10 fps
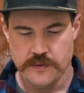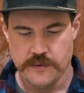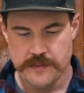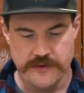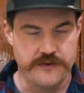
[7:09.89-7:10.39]

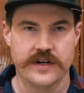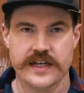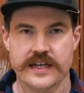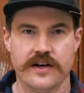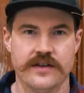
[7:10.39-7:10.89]
We prefer to
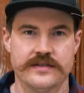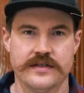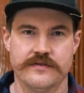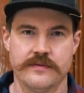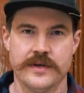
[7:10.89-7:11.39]
get all this
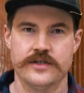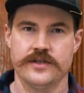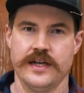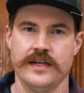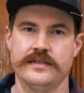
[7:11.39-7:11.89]

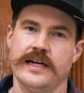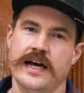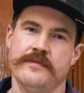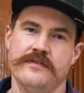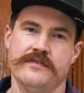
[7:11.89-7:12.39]
information ahead of
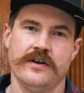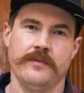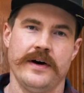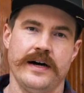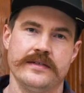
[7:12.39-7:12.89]
time if at all
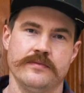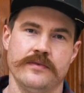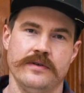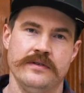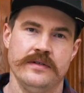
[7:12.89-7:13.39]

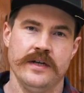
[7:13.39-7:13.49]
possible,